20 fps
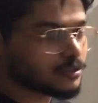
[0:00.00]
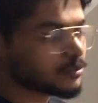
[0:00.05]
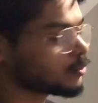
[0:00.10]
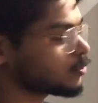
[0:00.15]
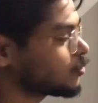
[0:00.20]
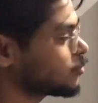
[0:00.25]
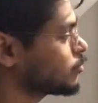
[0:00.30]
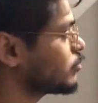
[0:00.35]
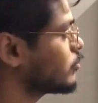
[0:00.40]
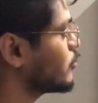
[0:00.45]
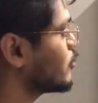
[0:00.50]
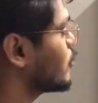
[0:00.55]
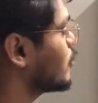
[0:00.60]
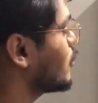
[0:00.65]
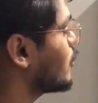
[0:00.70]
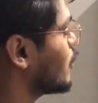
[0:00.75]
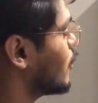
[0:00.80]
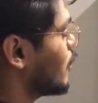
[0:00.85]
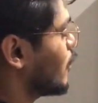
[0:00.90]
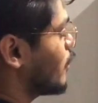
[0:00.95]
So
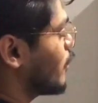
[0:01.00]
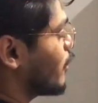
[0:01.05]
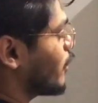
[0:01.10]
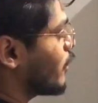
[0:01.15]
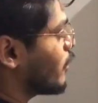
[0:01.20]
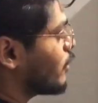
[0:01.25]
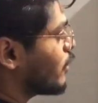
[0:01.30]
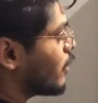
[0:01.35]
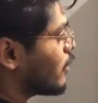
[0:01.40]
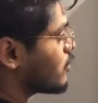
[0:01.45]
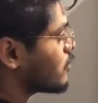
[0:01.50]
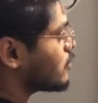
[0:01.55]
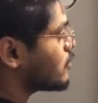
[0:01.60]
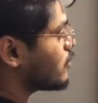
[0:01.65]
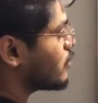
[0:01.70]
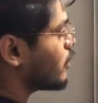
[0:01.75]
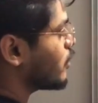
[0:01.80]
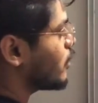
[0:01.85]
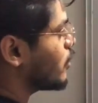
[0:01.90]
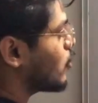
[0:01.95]
right has
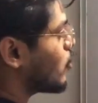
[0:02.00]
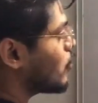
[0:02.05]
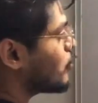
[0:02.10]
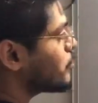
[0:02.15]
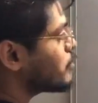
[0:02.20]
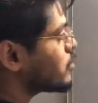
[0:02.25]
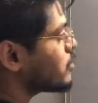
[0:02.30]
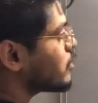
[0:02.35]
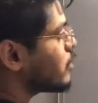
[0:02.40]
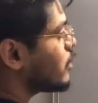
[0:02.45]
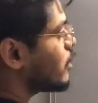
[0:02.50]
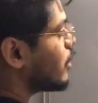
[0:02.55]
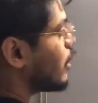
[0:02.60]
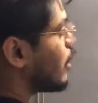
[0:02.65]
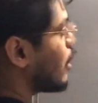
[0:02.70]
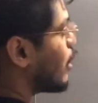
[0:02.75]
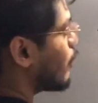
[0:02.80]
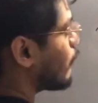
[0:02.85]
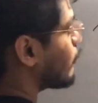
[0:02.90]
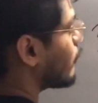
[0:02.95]
3 lobes,
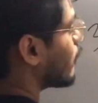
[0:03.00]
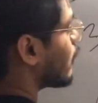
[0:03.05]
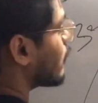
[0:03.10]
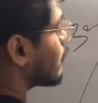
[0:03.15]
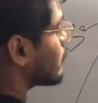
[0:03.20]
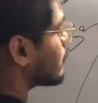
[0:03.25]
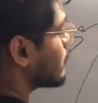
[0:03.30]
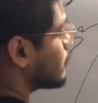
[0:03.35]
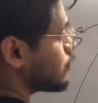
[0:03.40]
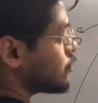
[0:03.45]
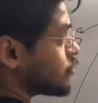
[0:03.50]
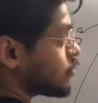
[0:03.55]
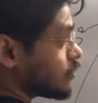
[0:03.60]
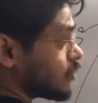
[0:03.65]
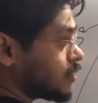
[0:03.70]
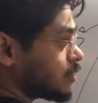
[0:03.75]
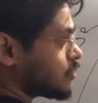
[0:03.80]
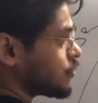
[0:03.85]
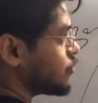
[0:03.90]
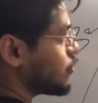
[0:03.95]
left has, so
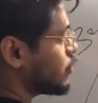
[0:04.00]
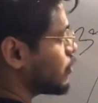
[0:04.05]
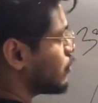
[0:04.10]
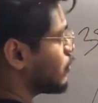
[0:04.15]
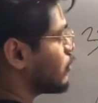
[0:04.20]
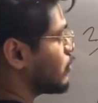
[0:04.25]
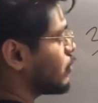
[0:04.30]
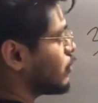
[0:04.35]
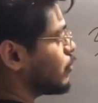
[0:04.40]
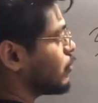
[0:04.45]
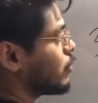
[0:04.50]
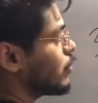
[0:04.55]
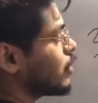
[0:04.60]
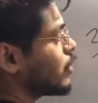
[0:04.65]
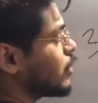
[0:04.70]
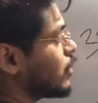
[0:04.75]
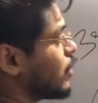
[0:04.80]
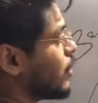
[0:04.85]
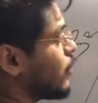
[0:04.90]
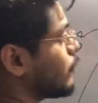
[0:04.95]
that's what
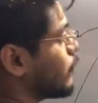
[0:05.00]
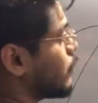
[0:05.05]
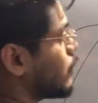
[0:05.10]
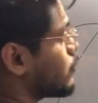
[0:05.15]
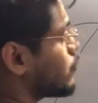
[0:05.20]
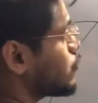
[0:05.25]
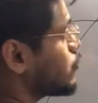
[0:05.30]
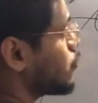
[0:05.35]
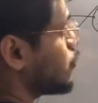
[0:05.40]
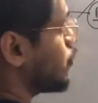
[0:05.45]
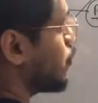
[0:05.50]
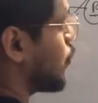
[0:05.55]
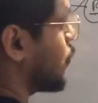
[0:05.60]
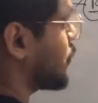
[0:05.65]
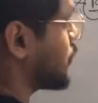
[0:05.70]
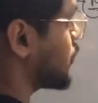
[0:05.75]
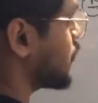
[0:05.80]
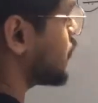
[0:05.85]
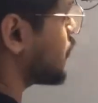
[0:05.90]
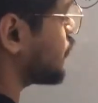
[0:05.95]
left has 2
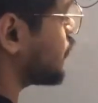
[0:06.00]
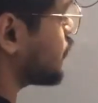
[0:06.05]
lobes.